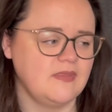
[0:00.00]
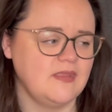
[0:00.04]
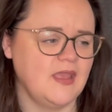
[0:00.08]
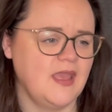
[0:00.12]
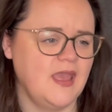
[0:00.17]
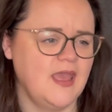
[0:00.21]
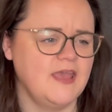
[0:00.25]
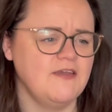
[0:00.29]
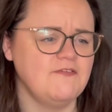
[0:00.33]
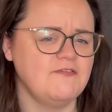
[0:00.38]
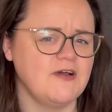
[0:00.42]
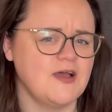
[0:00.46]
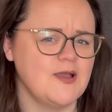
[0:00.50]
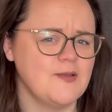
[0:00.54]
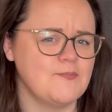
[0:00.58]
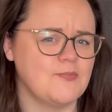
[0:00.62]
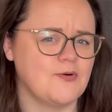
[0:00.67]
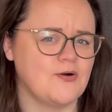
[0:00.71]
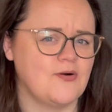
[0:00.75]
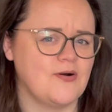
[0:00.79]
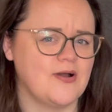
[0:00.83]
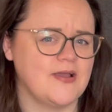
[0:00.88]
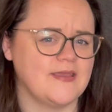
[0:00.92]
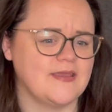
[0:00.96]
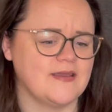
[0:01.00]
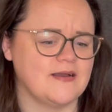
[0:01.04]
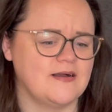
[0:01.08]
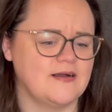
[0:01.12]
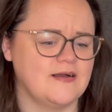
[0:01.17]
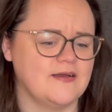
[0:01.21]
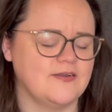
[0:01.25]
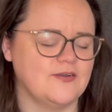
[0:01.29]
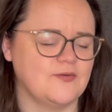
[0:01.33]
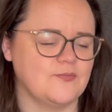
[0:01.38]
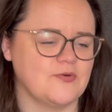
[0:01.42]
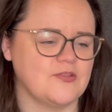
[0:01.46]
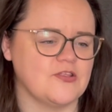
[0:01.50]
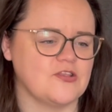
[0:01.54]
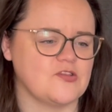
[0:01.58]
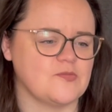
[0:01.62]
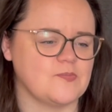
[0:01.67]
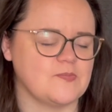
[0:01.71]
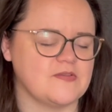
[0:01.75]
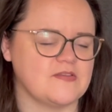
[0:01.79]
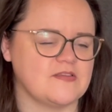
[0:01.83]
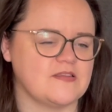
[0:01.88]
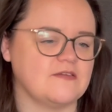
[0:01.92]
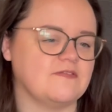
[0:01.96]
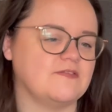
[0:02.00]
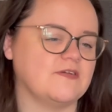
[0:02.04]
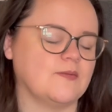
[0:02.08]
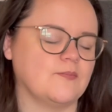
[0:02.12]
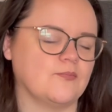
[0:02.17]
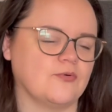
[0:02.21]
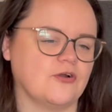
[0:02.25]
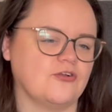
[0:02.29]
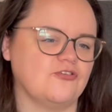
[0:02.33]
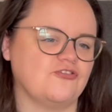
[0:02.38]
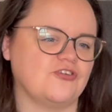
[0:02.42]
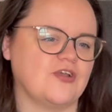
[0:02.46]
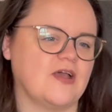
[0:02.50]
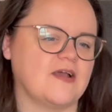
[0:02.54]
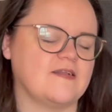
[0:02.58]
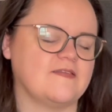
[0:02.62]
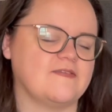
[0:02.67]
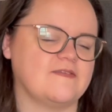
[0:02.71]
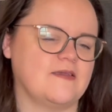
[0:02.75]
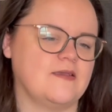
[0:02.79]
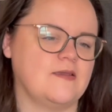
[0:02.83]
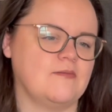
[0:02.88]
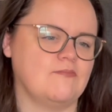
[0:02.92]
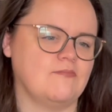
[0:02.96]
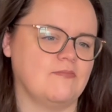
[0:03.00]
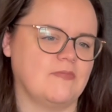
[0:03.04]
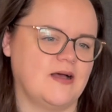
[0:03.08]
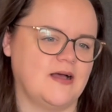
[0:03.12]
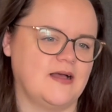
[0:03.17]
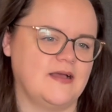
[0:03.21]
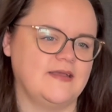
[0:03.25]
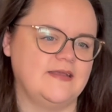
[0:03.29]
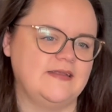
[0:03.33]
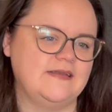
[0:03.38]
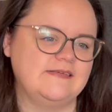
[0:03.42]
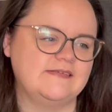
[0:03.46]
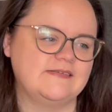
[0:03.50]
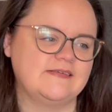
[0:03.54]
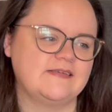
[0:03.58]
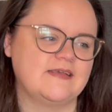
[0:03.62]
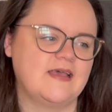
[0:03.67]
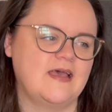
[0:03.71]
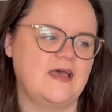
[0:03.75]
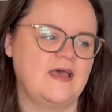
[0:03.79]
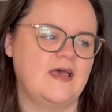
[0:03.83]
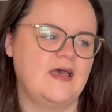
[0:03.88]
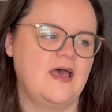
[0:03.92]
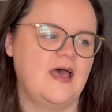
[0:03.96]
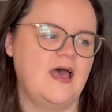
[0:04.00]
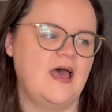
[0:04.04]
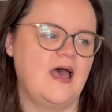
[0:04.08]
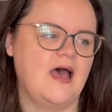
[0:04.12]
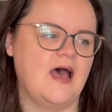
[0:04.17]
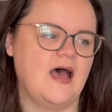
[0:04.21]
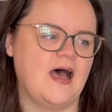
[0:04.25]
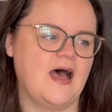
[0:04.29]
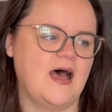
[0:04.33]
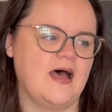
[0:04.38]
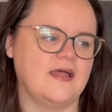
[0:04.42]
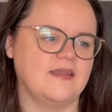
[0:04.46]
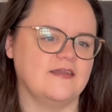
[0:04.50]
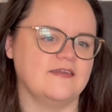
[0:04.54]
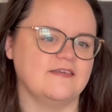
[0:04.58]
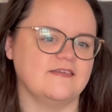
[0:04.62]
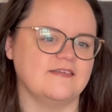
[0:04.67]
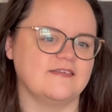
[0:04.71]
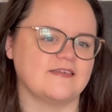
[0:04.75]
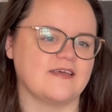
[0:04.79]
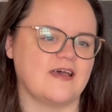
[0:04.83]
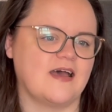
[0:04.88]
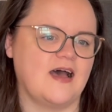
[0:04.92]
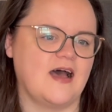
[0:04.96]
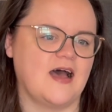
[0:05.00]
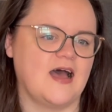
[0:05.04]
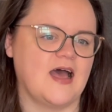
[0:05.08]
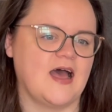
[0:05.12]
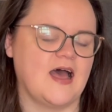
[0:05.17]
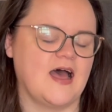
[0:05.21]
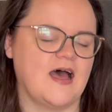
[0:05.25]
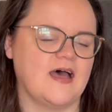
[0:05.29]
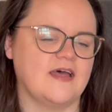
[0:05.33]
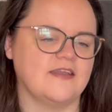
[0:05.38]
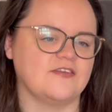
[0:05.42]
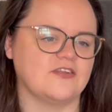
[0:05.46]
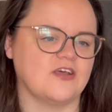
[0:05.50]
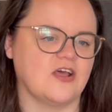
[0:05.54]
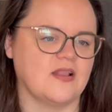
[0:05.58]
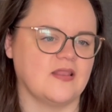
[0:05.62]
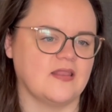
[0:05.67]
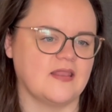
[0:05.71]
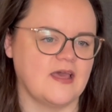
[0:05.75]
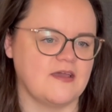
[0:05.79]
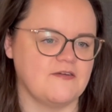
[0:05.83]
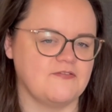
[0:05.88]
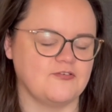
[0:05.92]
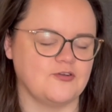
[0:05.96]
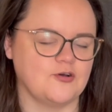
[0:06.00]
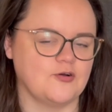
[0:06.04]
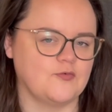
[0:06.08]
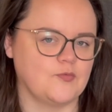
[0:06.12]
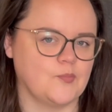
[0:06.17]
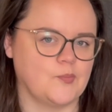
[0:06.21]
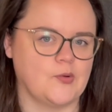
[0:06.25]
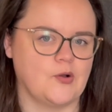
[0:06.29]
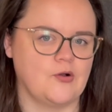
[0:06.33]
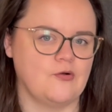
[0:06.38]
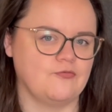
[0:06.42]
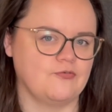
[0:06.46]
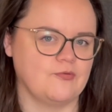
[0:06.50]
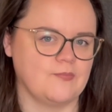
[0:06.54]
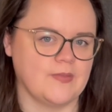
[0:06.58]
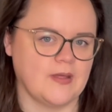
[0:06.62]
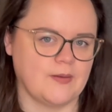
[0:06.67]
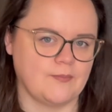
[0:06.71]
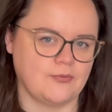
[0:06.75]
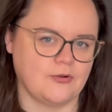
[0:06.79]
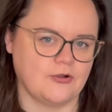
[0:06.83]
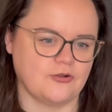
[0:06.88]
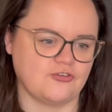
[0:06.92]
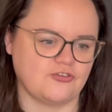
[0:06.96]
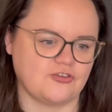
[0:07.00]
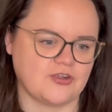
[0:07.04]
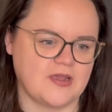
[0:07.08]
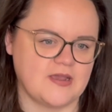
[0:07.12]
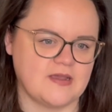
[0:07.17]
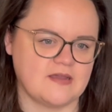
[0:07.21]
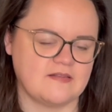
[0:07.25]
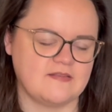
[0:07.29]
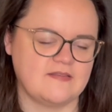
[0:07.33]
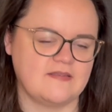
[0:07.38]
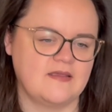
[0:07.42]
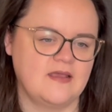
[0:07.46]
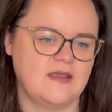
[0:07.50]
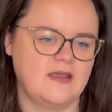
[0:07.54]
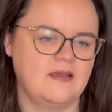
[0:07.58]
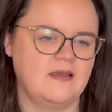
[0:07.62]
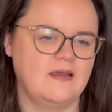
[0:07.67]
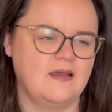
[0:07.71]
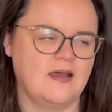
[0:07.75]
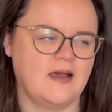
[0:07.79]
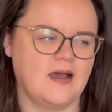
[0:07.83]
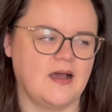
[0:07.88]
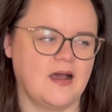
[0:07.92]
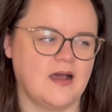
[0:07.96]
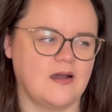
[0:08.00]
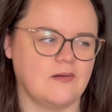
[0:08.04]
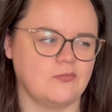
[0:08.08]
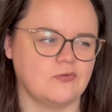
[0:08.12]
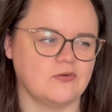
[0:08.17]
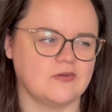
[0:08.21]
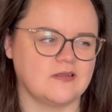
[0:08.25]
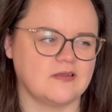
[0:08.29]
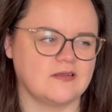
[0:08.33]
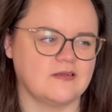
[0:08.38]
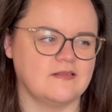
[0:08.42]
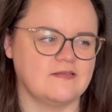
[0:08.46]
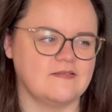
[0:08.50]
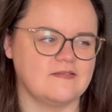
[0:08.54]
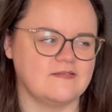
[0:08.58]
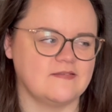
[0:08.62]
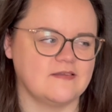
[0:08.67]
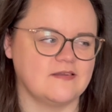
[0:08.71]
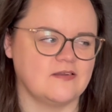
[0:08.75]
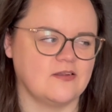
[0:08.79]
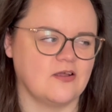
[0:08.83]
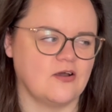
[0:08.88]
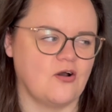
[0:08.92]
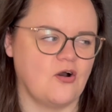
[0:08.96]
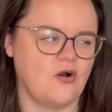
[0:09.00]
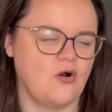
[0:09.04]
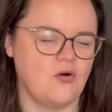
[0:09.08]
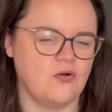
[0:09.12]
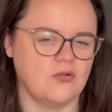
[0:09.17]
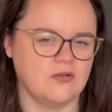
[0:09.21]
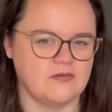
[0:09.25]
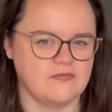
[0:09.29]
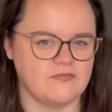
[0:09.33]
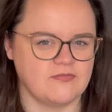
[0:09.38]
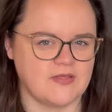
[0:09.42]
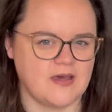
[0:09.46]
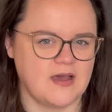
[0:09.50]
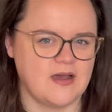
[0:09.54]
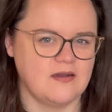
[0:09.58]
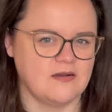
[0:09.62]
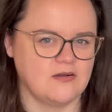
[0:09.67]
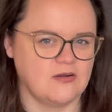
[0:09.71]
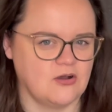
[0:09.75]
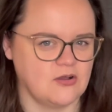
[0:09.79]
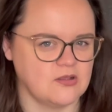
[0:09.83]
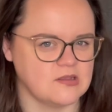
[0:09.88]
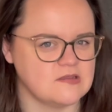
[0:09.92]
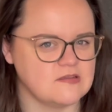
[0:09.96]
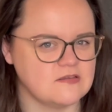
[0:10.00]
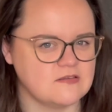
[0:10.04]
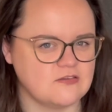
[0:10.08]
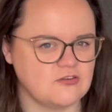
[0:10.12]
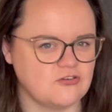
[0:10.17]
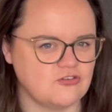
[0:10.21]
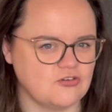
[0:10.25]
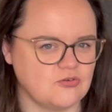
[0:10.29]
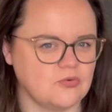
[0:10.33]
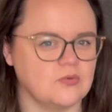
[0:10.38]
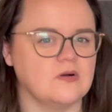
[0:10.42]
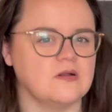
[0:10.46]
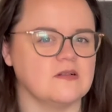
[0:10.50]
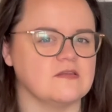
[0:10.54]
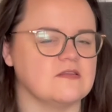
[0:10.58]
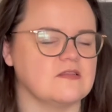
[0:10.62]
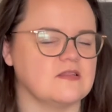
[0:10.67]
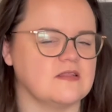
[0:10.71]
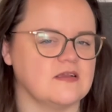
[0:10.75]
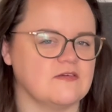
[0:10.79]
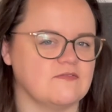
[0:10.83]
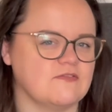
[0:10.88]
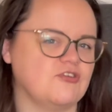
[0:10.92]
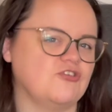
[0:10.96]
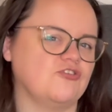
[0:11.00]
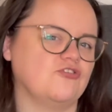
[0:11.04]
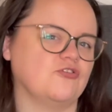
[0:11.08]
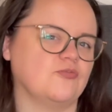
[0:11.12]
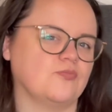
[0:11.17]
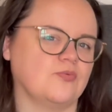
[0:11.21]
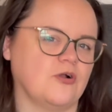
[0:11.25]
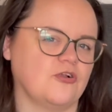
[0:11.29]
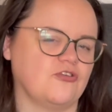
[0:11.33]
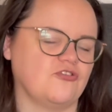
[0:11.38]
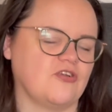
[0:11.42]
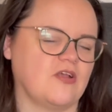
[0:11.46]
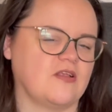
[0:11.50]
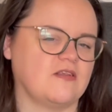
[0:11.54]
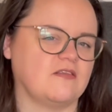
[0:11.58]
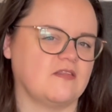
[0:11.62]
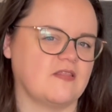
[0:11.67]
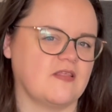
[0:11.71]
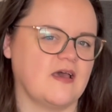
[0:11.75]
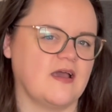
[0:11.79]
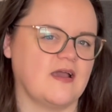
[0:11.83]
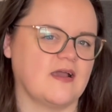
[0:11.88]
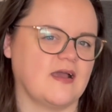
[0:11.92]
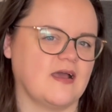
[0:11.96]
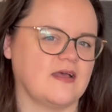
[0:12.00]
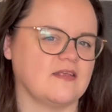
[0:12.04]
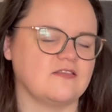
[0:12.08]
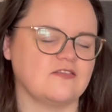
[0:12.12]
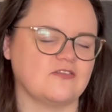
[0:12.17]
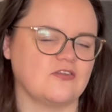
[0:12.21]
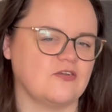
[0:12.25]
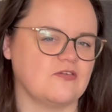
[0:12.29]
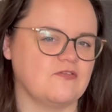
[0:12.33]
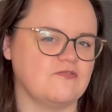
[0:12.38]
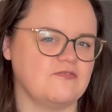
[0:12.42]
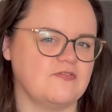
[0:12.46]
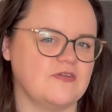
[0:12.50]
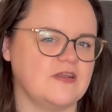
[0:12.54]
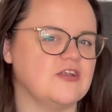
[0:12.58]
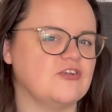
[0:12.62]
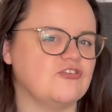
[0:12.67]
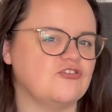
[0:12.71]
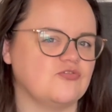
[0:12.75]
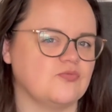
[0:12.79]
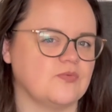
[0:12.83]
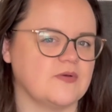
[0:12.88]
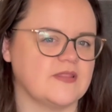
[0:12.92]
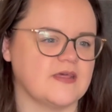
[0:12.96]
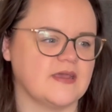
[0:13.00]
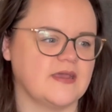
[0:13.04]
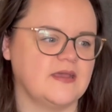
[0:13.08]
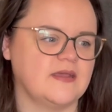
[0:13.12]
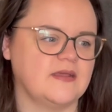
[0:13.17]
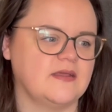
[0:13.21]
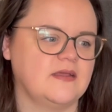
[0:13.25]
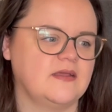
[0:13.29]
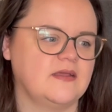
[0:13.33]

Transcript: if I bought a yarn with a specific project in mind and I had a leftover ball from that project, I would consider all of that cost towards the original project that I cast on and finished with it.